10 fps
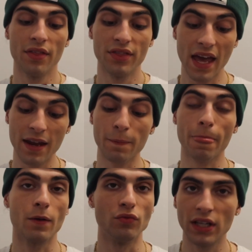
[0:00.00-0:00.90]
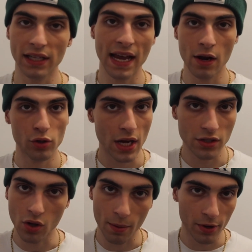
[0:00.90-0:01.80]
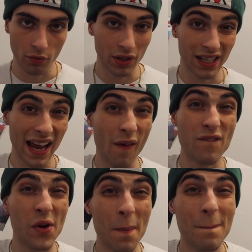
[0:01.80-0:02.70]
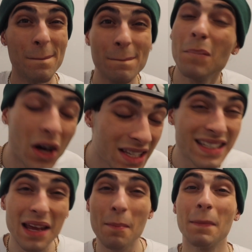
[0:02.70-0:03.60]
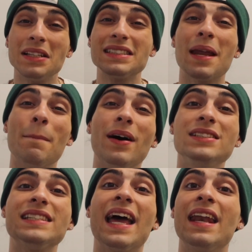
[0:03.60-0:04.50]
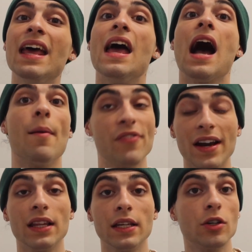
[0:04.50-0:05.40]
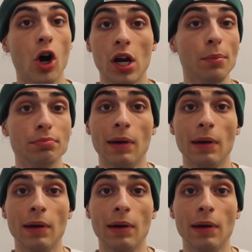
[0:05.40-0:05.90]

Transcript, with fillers: Then Real Account, you guys know I've been on Real Account for months and months and months, and I'm finally caught up